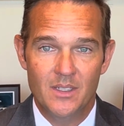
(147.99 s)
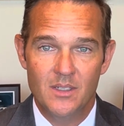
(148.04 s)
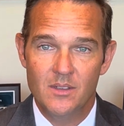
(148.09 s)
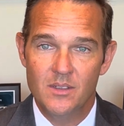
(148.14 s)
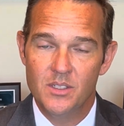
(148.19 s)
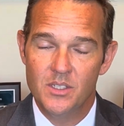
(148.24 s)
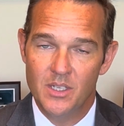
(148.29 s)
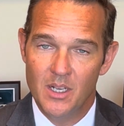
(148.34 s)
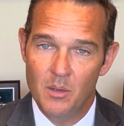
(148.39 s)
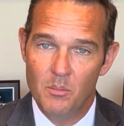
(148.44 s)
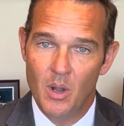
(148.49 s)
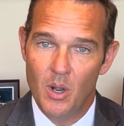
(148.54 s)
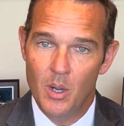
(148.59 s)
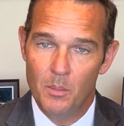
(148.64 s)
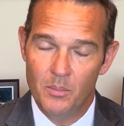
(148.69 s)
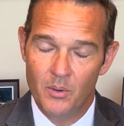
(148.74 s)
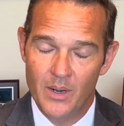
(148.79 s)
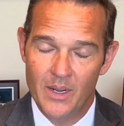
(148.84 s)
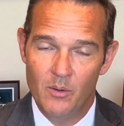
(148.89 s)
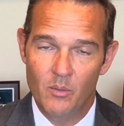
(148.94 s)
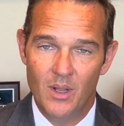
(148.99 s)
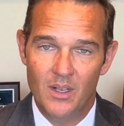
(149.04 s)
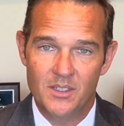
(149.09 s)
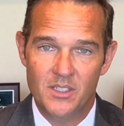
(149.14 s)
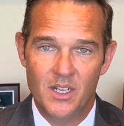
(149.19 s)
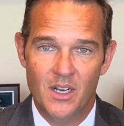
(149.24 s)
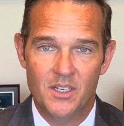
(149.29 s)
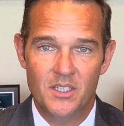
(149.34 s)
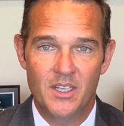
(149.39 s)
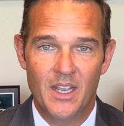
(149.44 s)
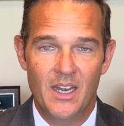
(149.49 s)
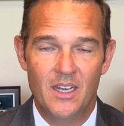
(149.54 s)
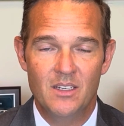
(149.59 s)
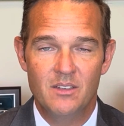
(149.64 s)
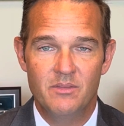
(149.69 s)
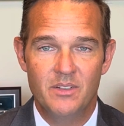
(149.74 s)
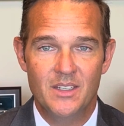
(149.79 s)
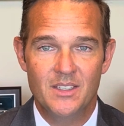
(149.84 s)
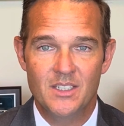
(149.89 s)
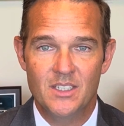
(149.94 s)
Some operating while intoxicated
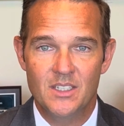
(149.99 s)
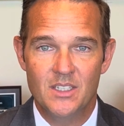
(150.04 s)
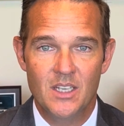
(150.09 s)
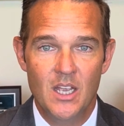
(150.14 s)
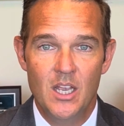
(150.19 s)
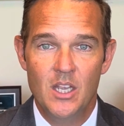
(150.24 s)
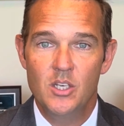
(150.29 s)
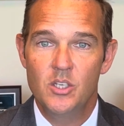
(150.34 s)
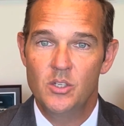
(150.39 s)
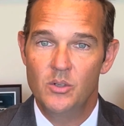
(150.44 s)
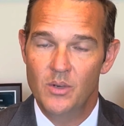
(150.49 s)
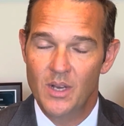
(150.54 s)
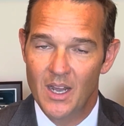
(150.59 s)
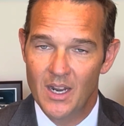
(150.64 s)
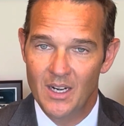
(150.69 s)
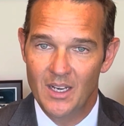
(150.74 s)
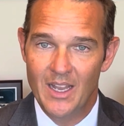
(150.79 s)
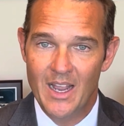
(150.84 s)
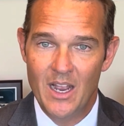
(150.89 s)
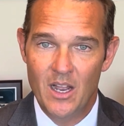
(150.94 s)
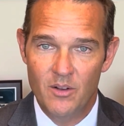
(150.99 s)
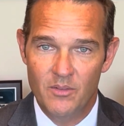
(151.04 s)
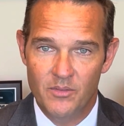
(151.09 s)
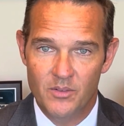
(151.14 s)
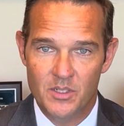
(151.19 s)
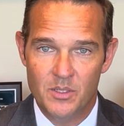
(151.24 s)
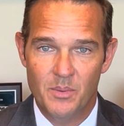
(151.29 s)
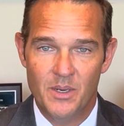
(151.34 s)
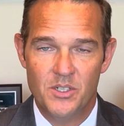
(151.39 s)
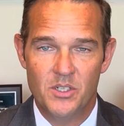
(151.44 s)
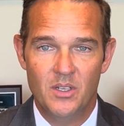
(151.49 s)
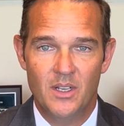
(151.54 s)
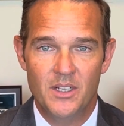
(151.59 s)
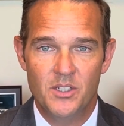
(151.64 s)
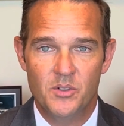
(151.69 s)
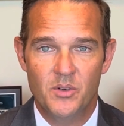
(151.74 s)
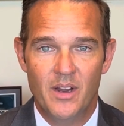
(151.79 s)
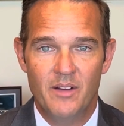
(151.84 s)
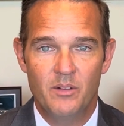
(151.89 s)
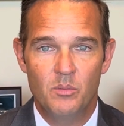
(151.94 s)
offenses do not allow for
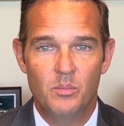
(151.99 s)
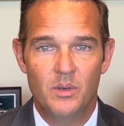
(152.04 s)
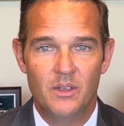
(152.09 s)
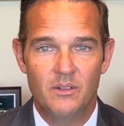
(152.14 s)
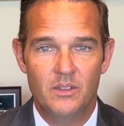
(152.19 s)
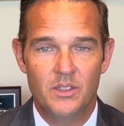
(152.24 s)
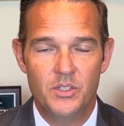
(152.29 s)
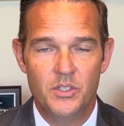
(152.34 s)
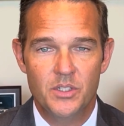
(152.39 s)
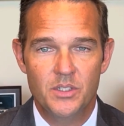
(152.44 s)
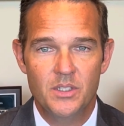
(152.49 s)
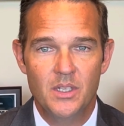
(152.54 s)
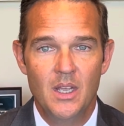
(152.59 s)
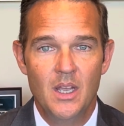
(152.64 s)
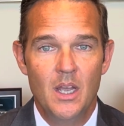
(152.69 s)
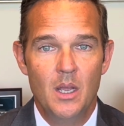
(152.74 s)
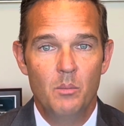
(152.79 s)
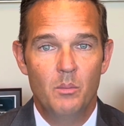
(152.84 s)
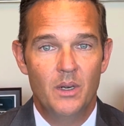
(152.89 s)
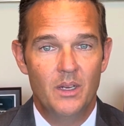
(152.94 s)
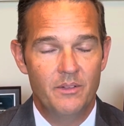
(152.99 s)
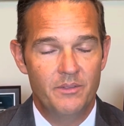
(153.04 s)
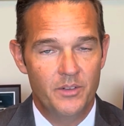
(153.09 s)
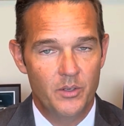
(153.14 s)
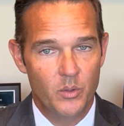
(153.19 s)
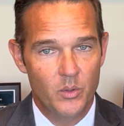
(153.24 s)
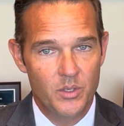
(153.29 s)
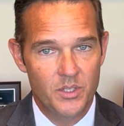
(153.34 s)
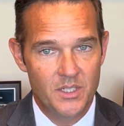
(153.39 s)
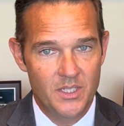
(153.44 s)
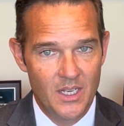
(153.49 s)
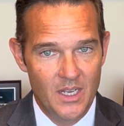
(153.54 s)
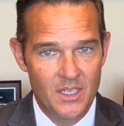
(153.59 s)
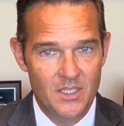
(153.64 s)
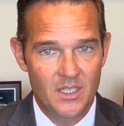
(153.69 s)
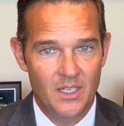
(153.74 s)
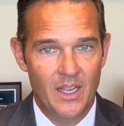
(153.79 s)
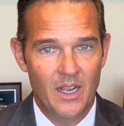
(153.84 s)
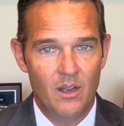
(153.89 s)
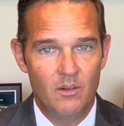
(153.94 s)
specialized driving privileges, but if yours does
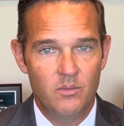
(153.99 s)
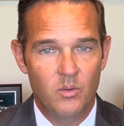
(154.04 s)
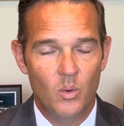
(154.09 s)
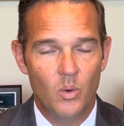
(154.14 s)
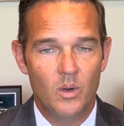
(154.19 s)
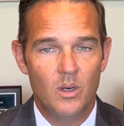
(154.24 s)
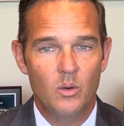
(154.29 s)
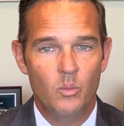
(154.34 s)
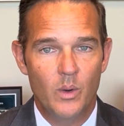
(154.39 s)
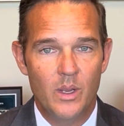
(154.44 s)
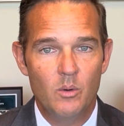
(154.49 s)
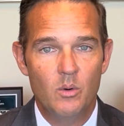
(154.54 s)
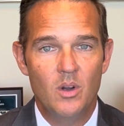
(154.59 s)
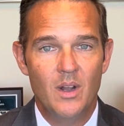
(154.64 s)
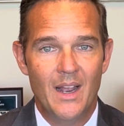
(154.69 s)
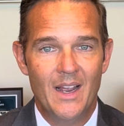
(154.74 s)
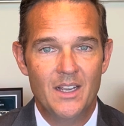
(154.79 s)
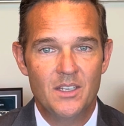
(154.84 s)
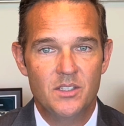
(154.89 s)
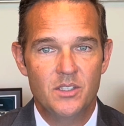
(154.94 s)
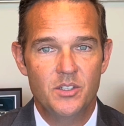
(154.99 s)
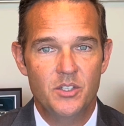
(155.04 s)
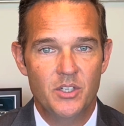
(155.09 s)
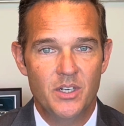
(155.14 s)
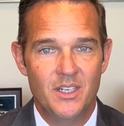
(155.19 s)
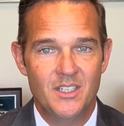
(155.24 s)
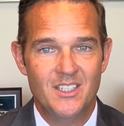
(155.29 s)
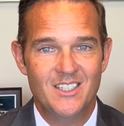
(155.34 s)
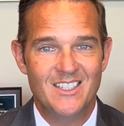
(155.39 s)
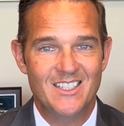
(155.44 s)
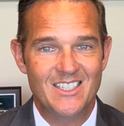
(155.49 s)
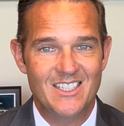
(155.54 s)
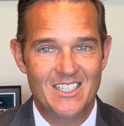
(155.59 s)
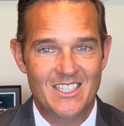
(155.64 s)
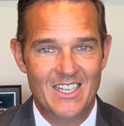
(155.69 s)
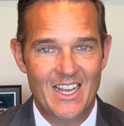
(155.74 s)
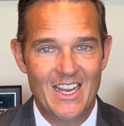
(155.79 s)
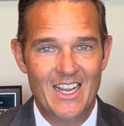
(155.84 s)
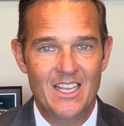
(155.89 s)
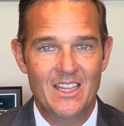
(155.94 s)
allow for it, we will ask the judge to
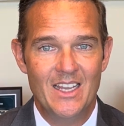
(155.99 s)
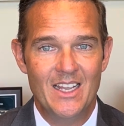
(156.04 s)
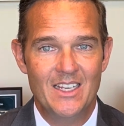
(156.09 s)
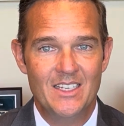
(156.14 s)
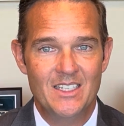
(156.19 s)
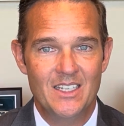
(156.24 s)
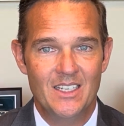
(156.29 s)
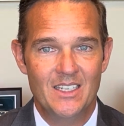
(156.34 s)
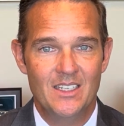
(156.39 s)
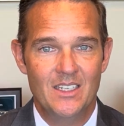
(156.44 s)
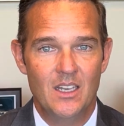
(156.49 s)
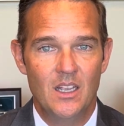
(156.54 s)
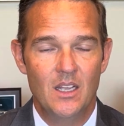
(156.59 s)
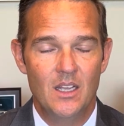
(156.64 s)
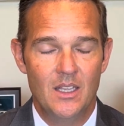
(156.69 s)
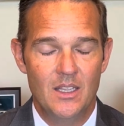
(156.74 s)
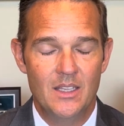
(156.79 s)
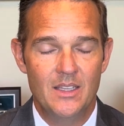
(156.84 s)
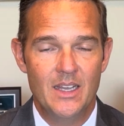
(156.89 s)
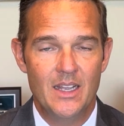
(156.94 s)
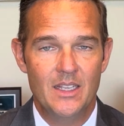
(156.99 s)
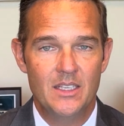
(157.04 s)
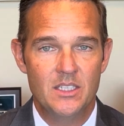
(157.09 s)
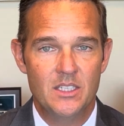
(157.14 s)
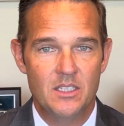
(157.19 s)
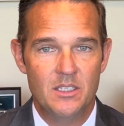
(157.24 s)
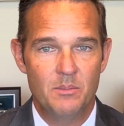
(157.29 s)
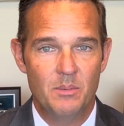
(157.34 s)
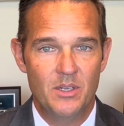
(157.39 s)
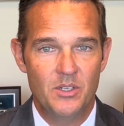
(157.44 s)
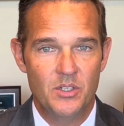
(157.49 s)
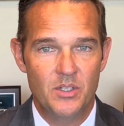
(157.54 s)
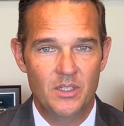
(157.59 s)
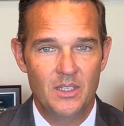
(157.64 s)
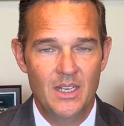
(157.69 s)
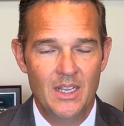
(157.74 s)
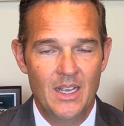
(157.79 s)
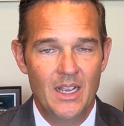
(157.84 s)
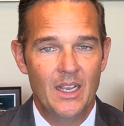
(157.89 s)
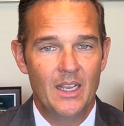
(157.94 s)
stay that suspension,
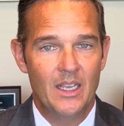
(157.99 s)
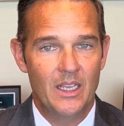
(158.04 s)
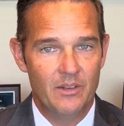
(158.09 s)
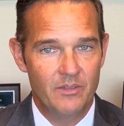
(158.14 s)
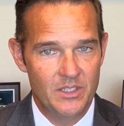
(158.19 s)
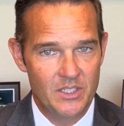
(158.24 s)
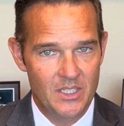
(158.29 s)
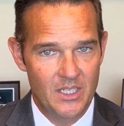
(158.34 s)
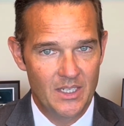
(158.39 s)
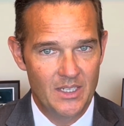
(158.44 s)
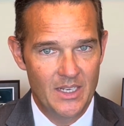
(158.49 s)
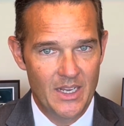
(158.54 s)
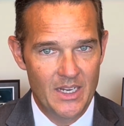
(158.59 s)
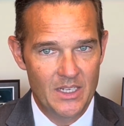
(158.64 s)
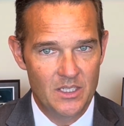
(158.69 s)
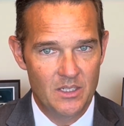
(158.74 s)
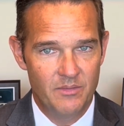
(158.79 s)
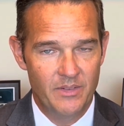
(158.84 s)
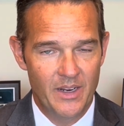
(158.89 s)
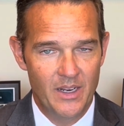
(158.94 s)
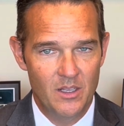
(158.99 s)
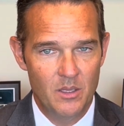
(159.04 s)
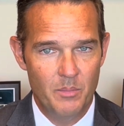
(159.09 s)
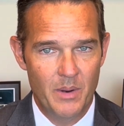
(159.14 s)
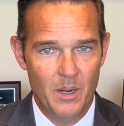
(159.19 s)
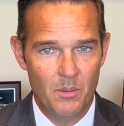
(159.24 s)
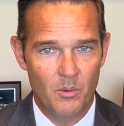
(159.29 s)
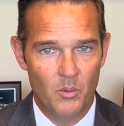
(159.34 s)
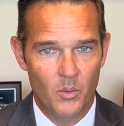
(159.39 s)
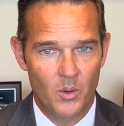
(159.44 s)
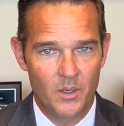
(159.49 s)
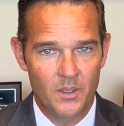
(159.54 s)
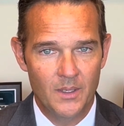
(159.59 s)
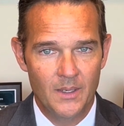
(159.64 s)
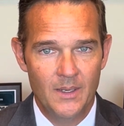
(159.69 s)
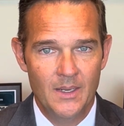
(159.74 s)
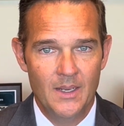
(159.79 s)
give us 10 days to file the paperwork,